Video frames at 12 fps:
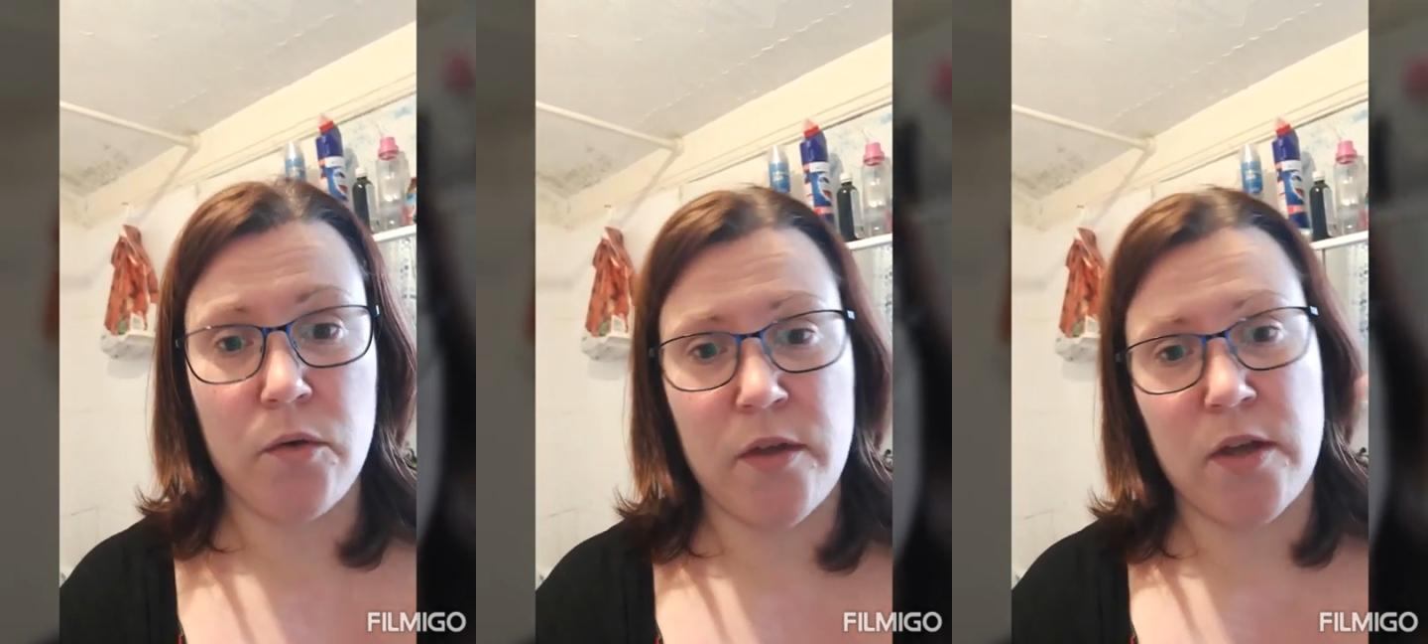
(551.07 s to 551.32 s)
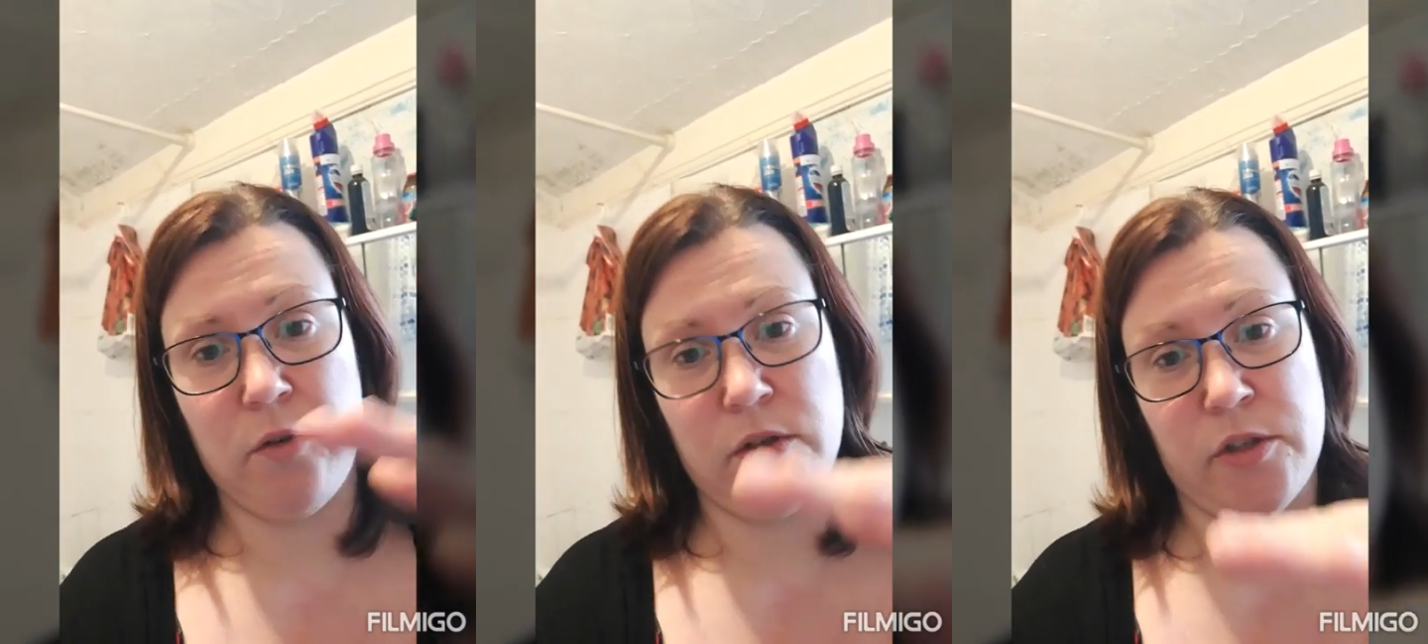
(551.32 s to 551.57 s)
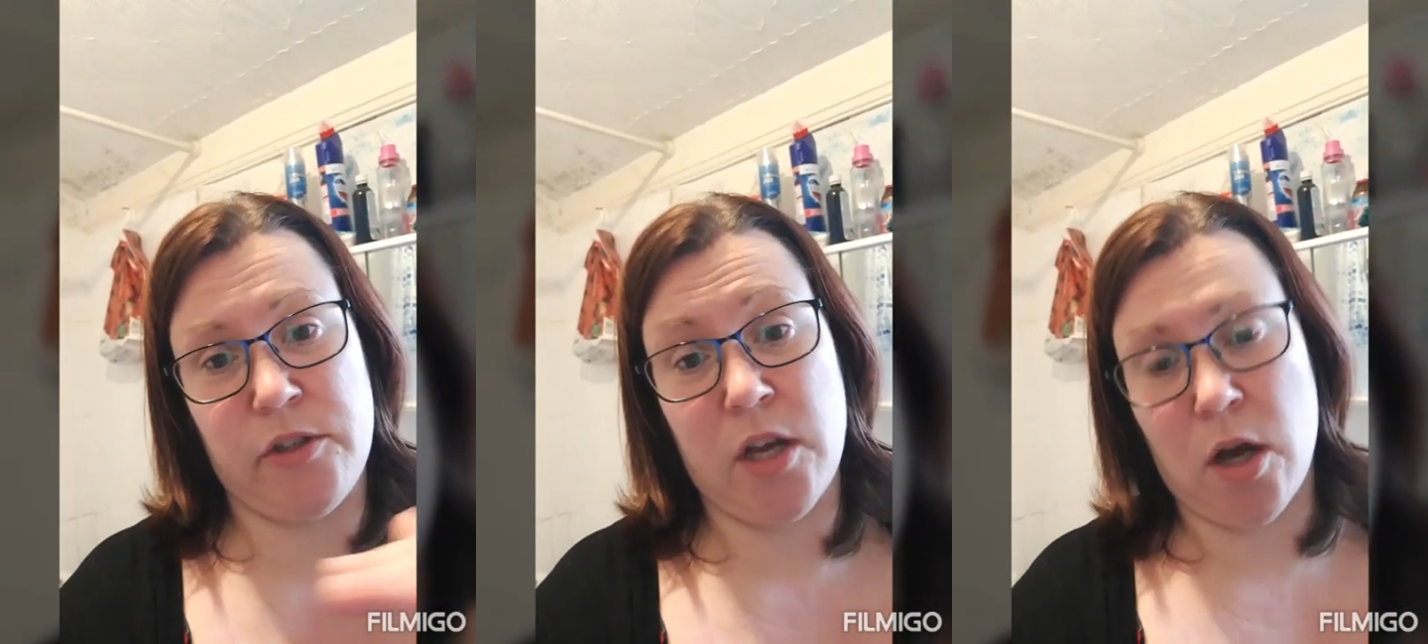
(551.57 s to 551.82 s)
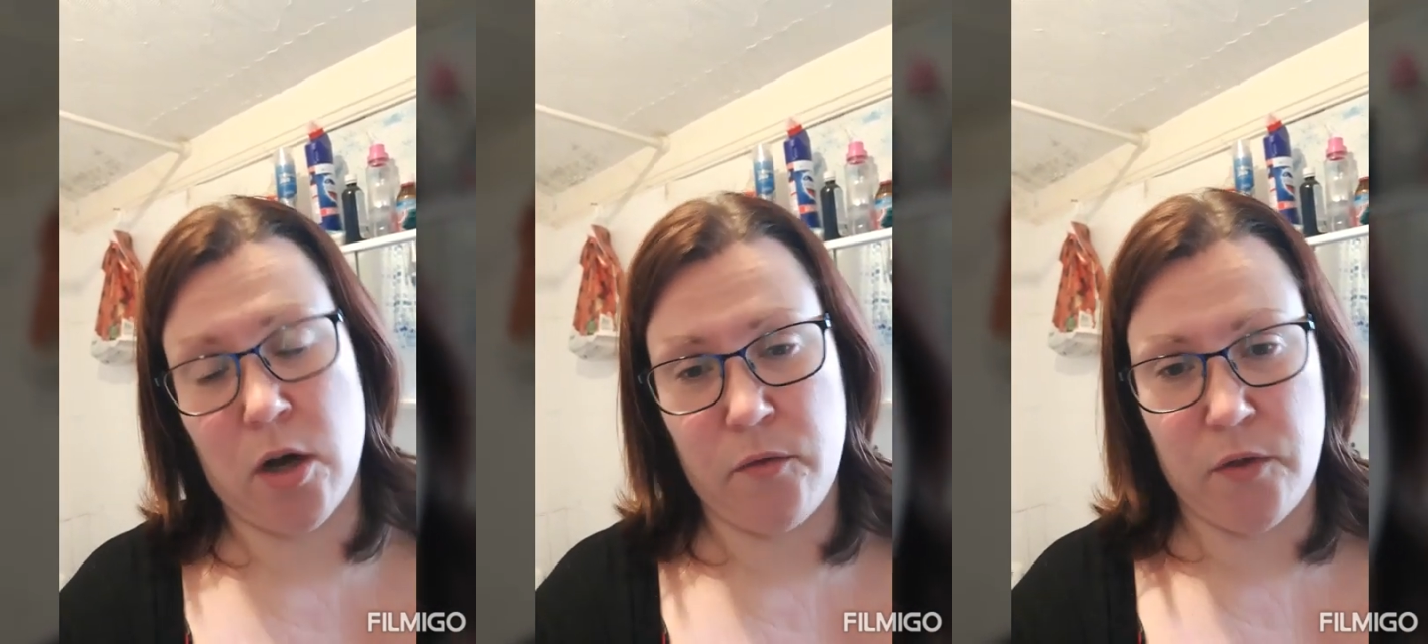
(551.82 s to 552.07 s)
then you just
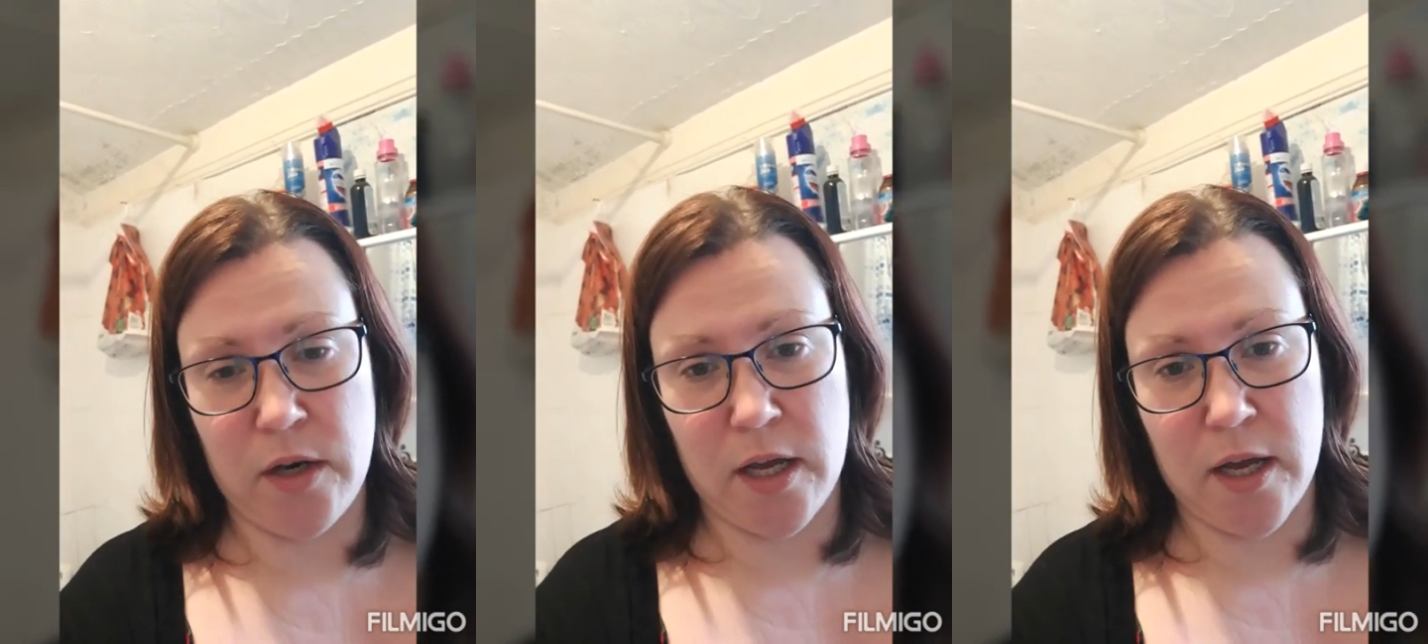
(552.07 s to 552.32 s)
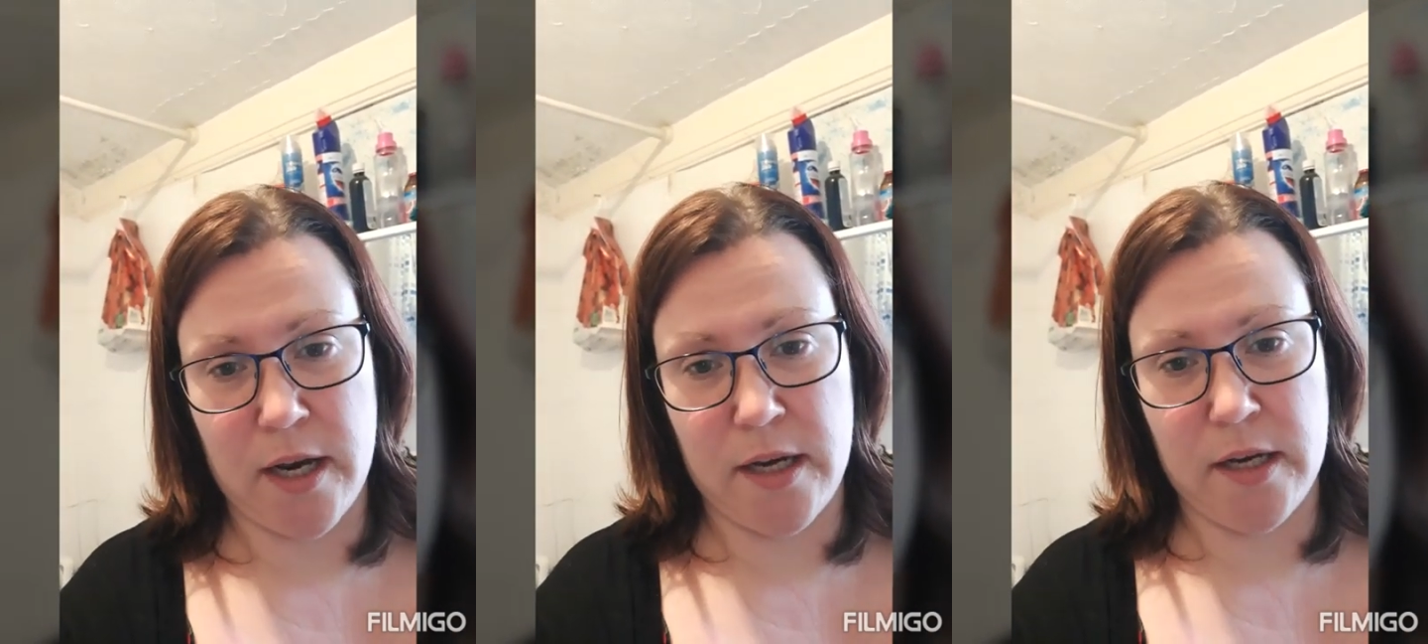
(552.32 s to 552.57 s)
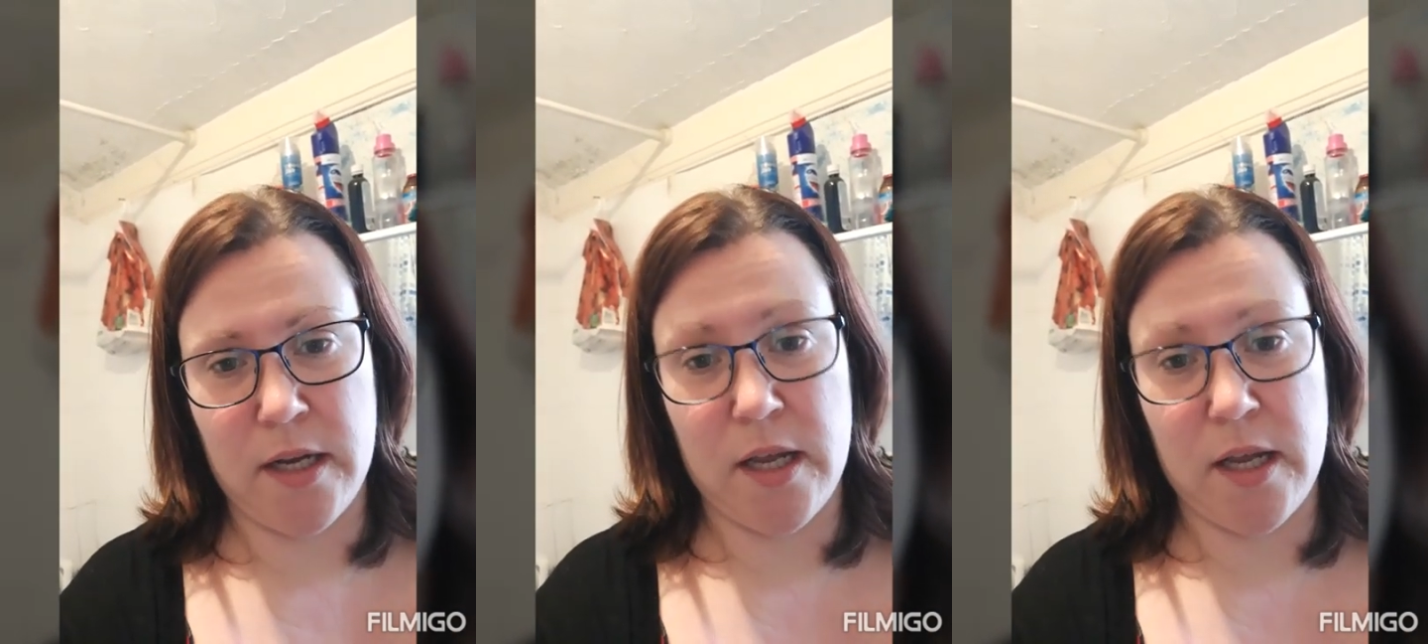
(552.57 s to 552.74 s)
start off the line,